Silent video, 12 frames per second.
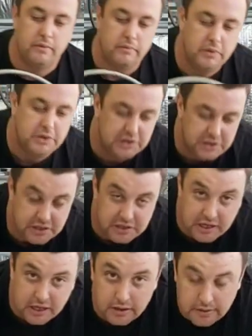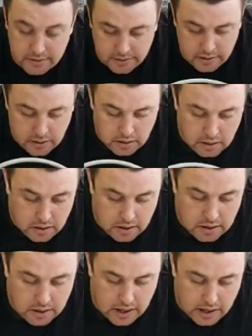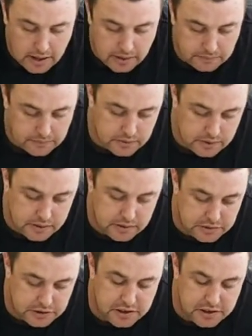which is this here. The